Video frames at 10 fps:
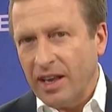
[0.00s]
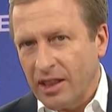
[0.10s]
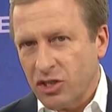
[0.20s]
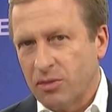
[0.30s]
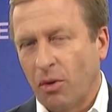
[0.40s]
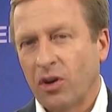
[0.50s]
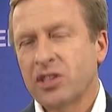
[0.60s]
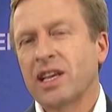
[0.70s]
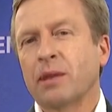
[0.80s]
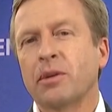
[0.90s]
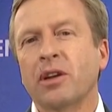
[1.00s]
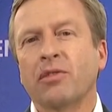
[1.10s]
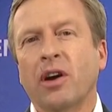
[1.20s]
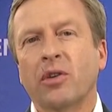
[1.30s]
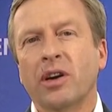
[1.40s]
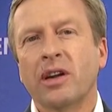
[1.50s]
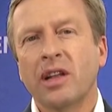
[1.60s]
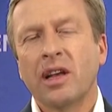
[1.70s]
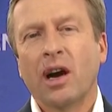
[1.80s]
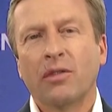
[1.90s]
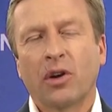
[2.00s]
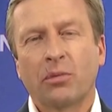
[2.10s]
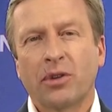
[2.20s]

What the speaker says: in the smaller segment of our